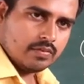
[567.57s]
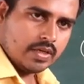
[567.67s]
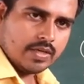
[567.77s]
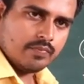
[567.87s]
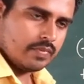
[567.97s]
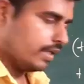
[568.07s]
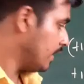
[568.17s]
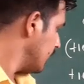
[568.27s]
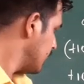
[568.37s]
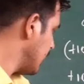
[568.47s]
Okay,
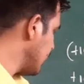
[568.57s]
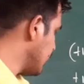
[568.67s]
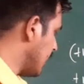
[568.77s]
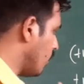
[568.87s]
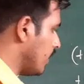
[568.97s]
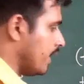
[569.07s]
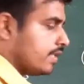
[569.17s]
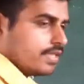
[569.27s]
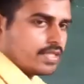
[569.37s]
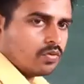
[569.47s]
in this case I got
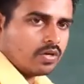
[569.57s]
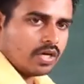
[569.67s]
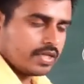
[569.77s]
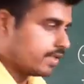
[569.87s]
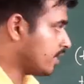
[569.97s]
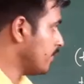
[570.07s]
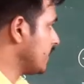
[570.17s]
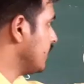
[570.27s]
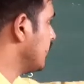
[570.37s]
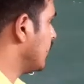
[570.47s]
LHS equal to RHS, means
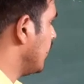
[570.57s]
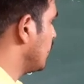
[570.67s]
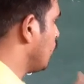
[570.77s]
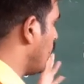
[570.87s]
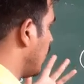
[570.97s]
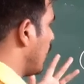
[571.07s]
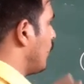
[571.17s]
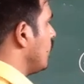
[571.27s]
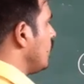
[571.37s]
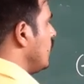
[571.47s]
in this case what
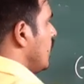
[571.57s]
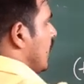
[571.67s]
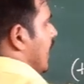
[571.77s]
happened?